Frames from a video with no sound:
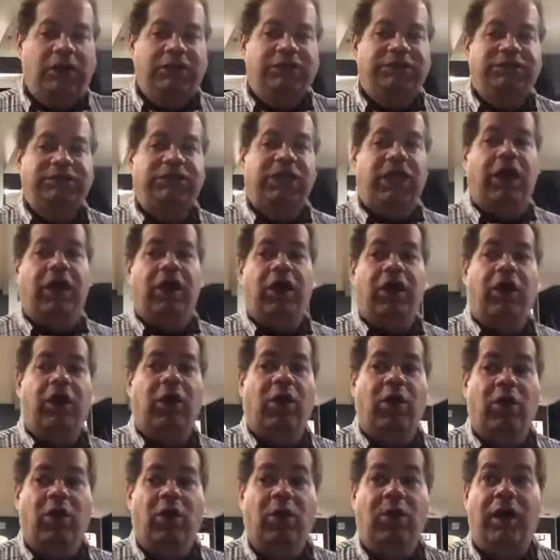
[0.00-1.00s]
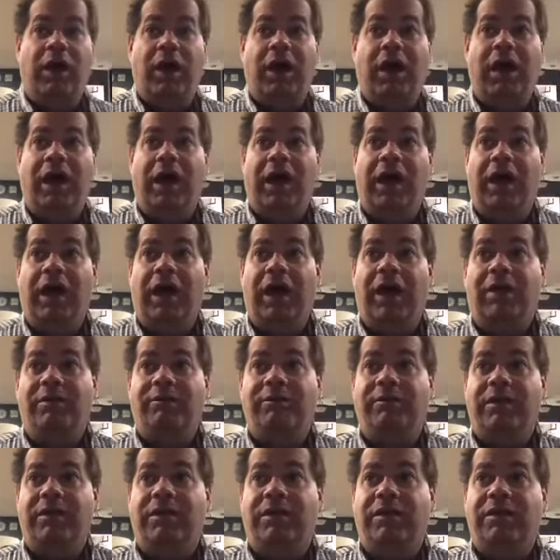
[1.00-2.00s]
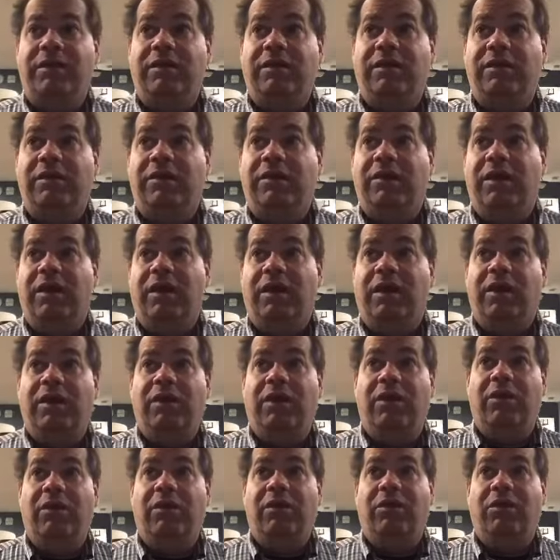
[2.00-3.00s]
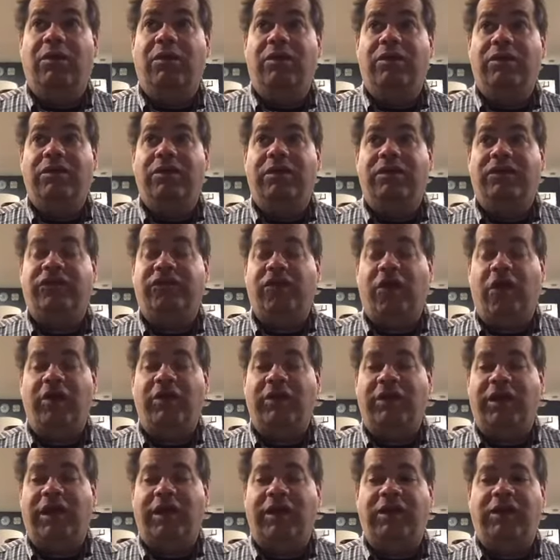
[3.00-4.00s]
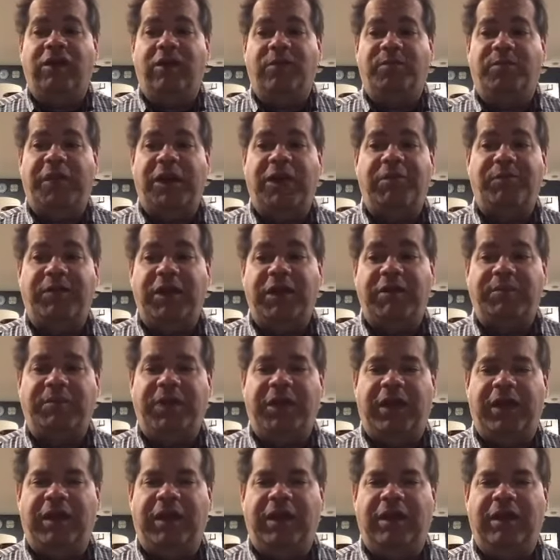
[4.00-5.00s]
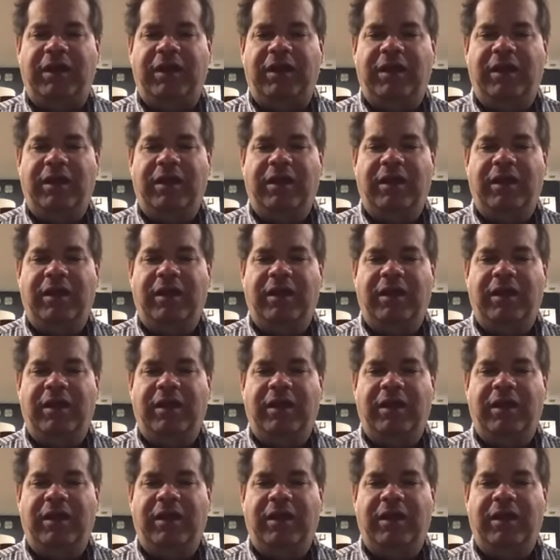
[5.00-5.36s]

So, um, the start date of your PPP